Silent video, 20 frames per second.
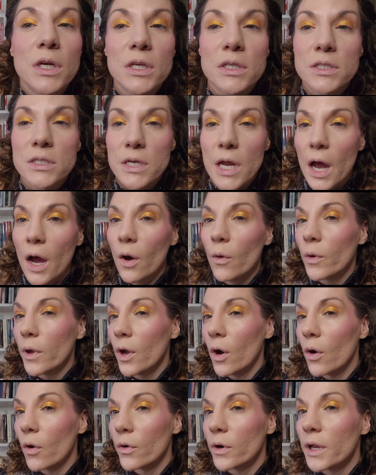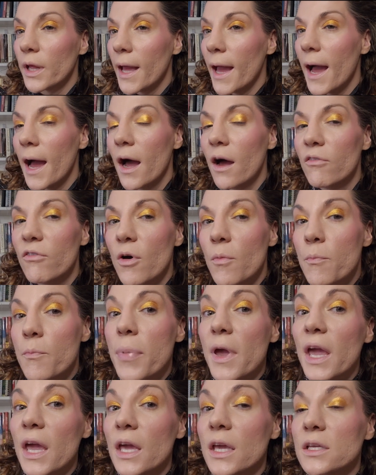See, because now we already have a
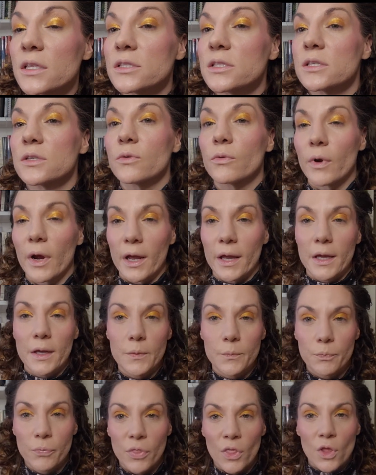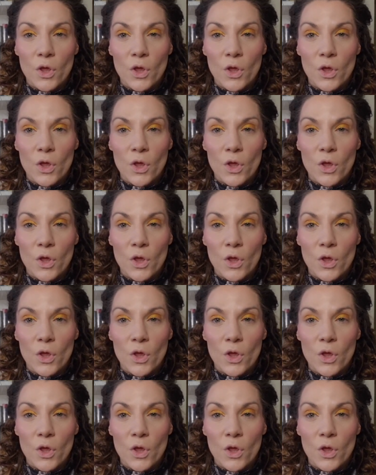base, right?